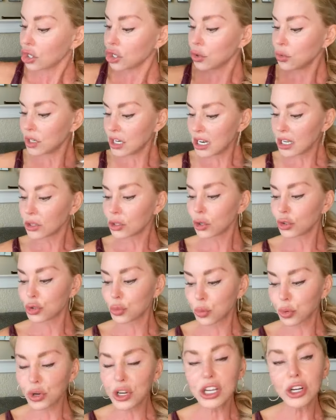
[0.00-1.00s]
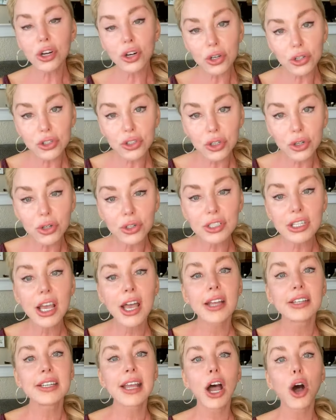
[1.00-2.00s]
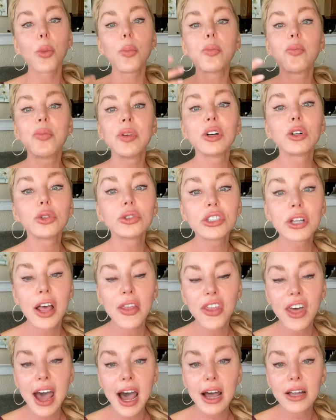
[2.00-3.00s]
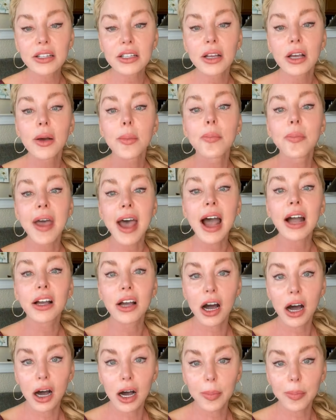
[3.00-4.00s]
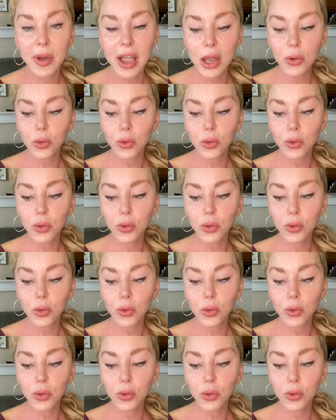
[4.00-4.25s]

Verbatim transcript: you need those precursors to help build that back up.